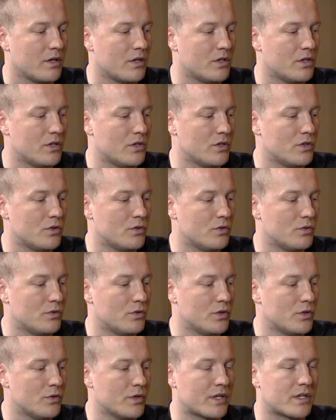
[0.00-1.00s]

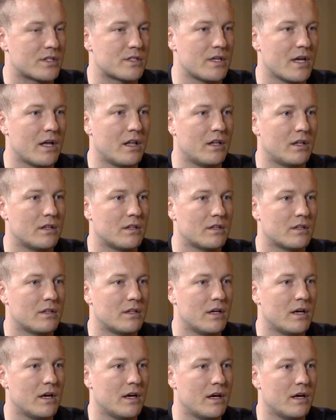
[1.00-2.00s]
you excel
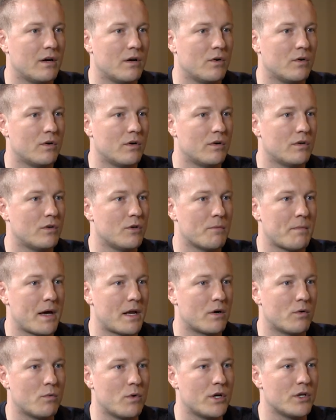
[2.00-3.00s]
no
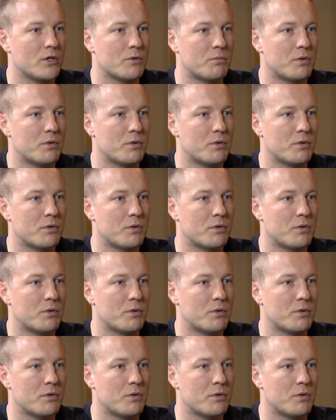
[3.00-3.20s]
matter what you